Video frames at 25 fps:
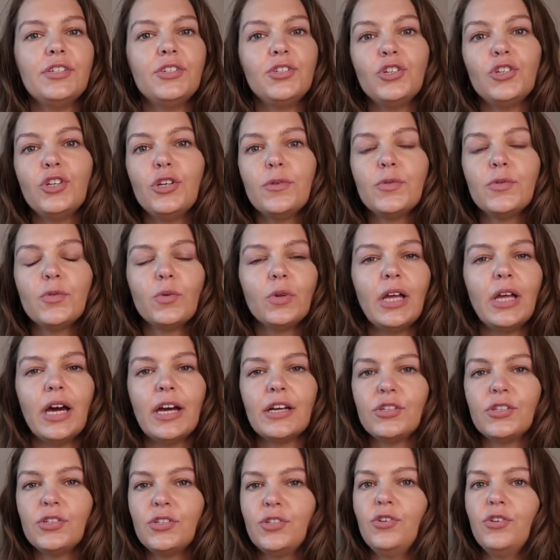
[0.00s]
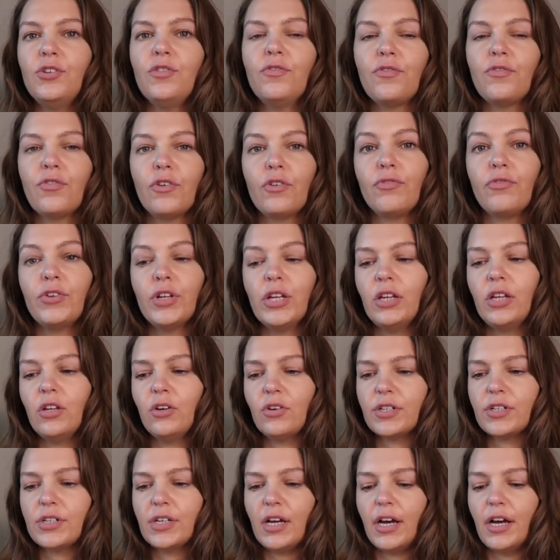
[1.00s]
tubes will last you for a really
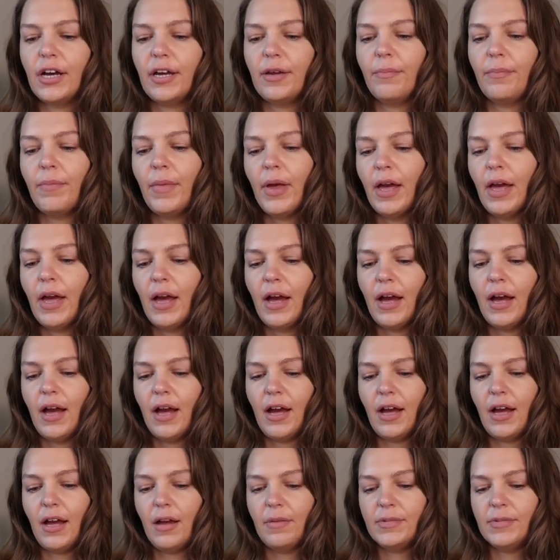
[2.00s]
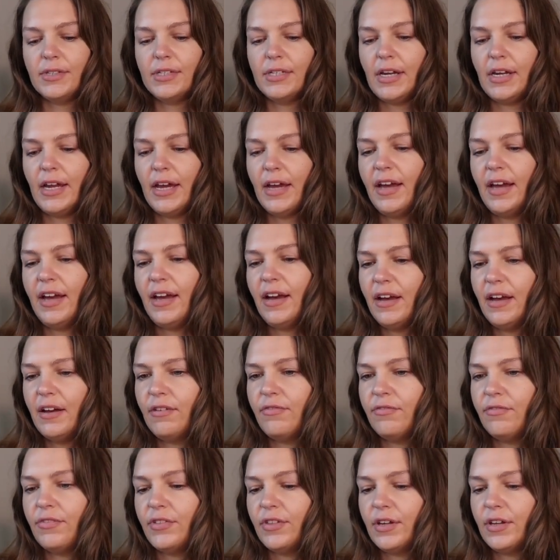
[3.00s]
long time. Today I
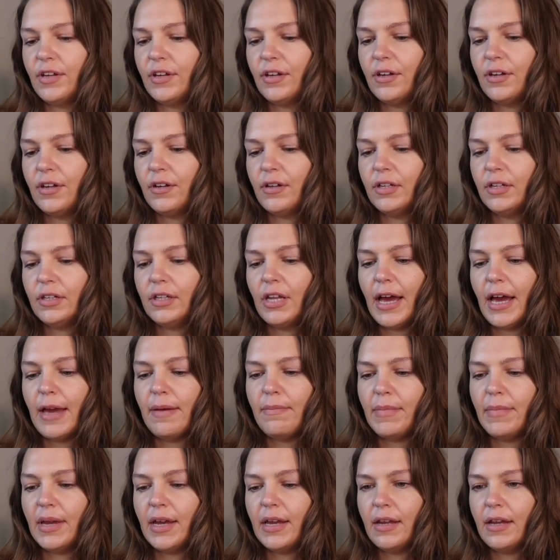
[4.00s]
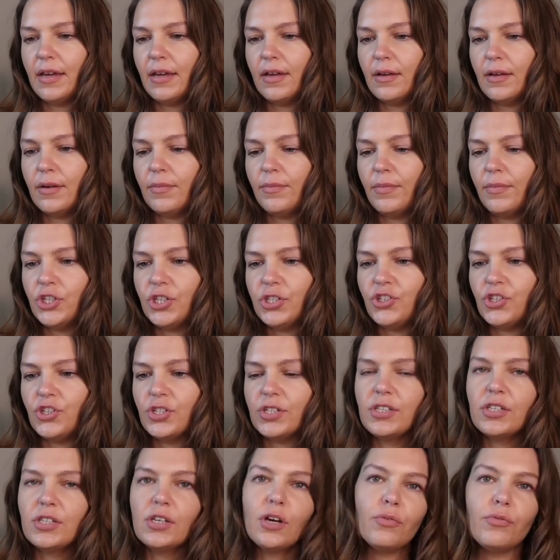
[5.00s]
have the light medium, which is
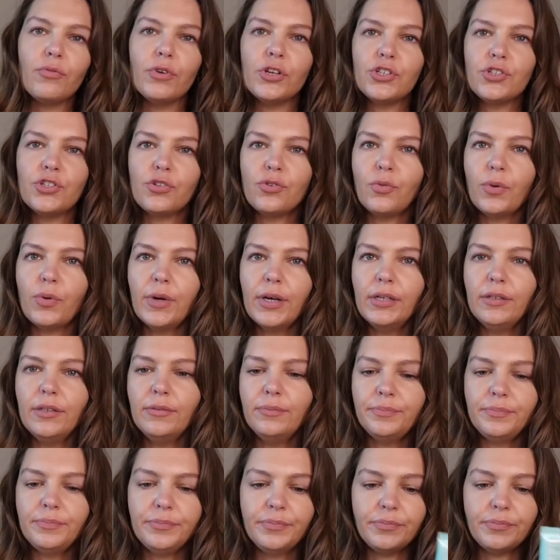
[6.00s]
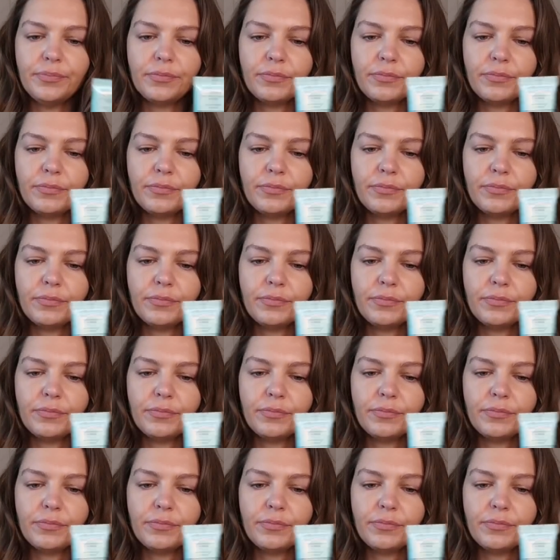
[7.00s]
just the original one,